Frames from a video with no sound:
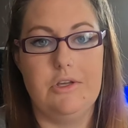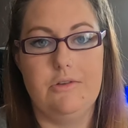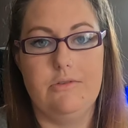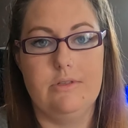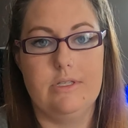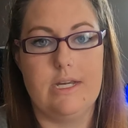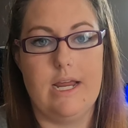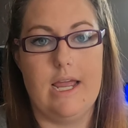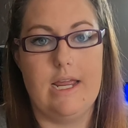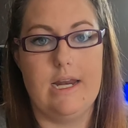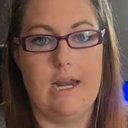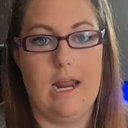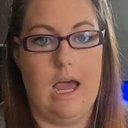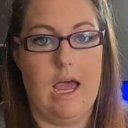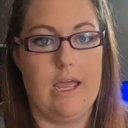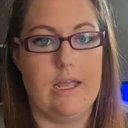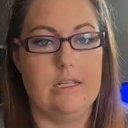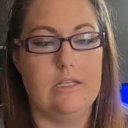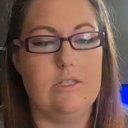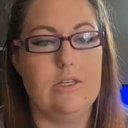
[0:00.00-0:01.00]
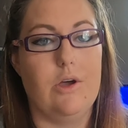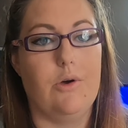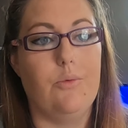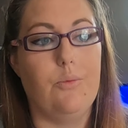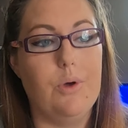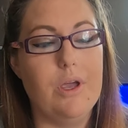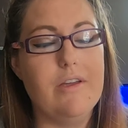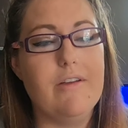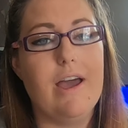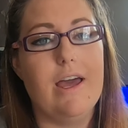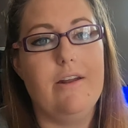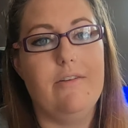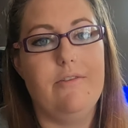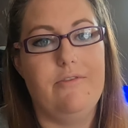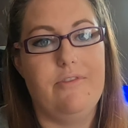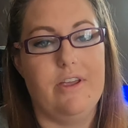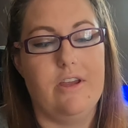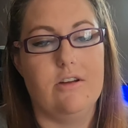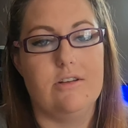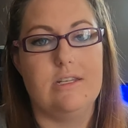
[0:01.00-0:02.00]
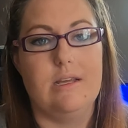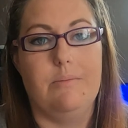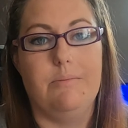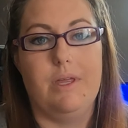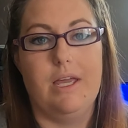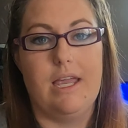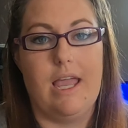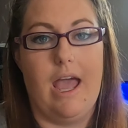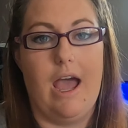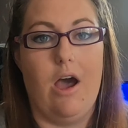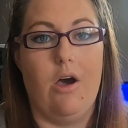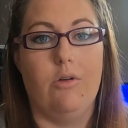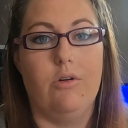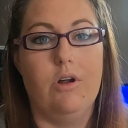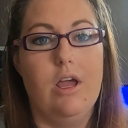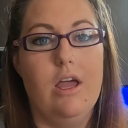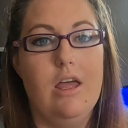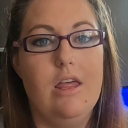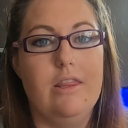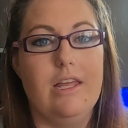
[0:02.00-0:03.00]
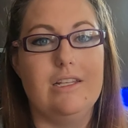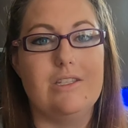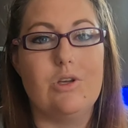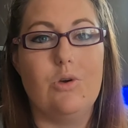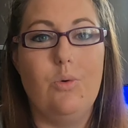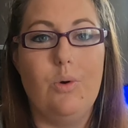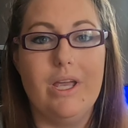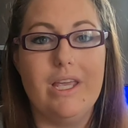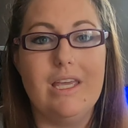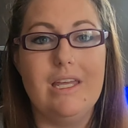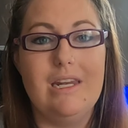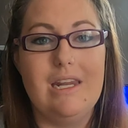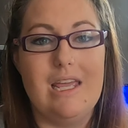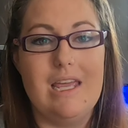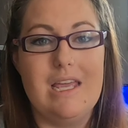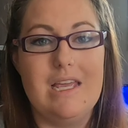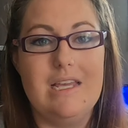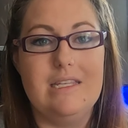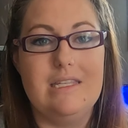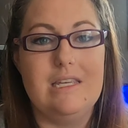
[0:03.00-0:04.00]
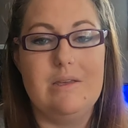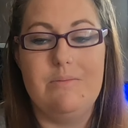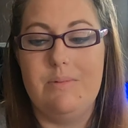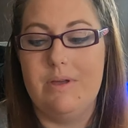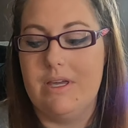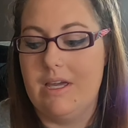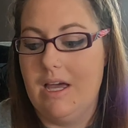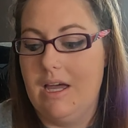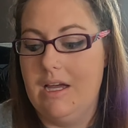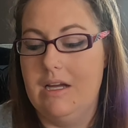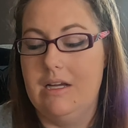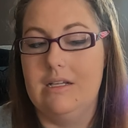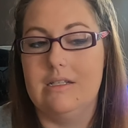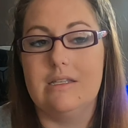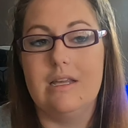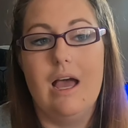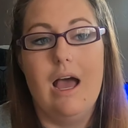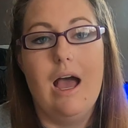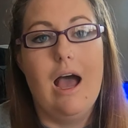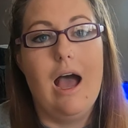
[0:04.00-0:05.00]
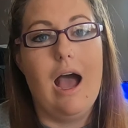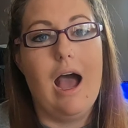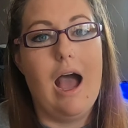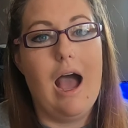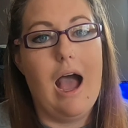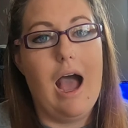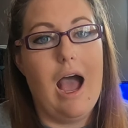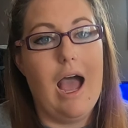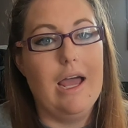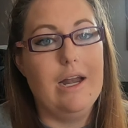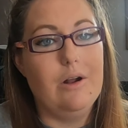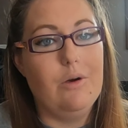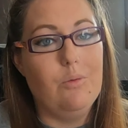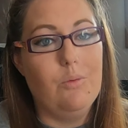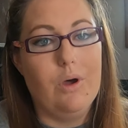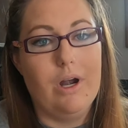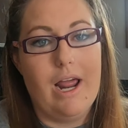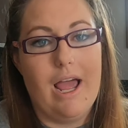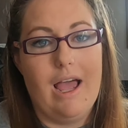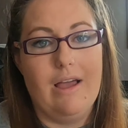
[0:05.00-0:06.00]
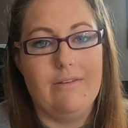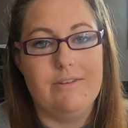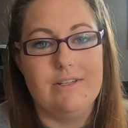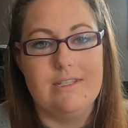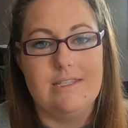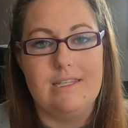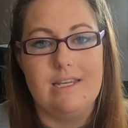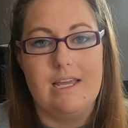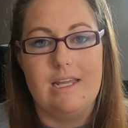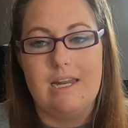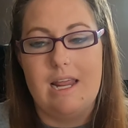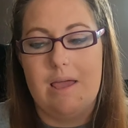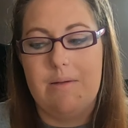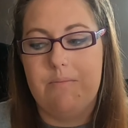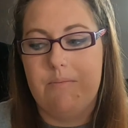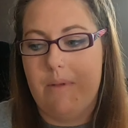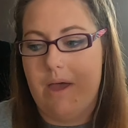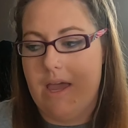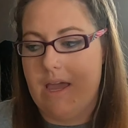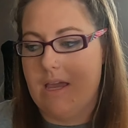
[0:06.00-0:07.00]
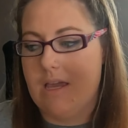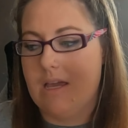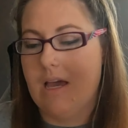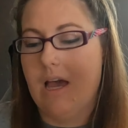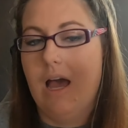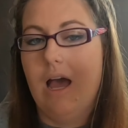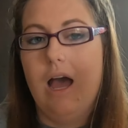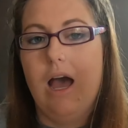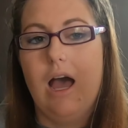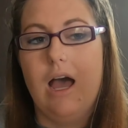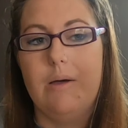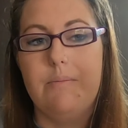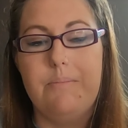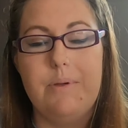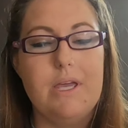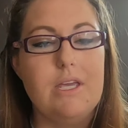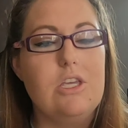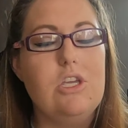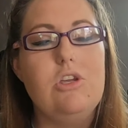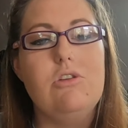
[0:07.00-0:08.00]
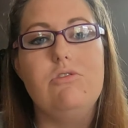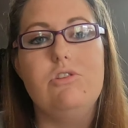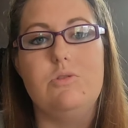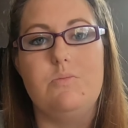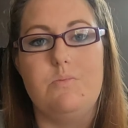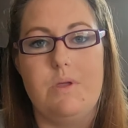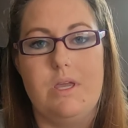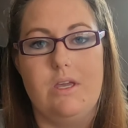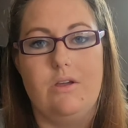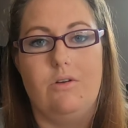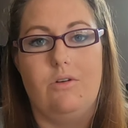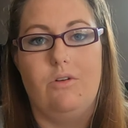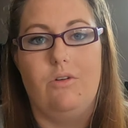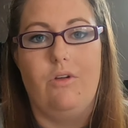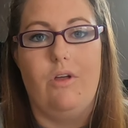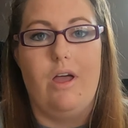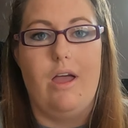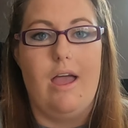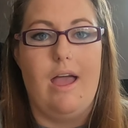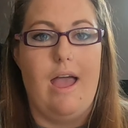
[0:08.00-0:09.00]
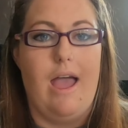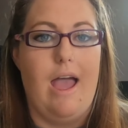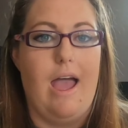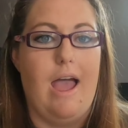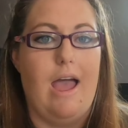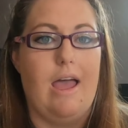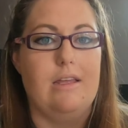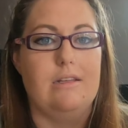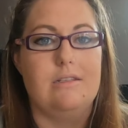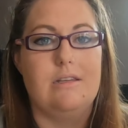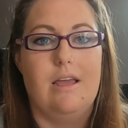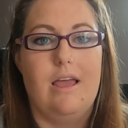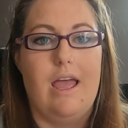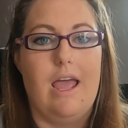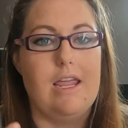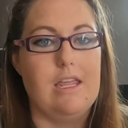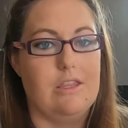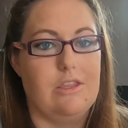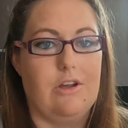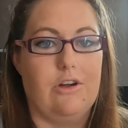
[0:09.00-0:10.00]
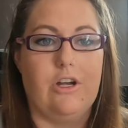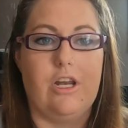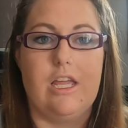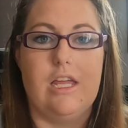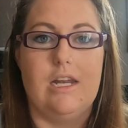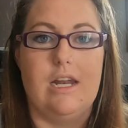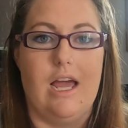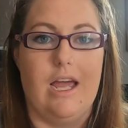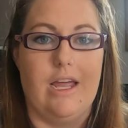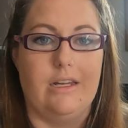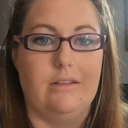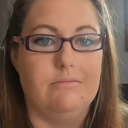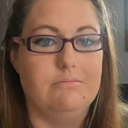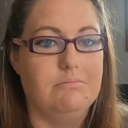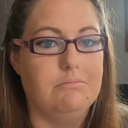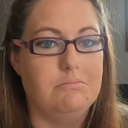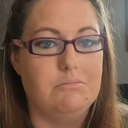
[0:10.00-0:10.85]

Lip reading: Tuesday night, so we've got to figure something out that's quick and easy, because I don't want to have to sit and make a big huge meal at 8:30 at night.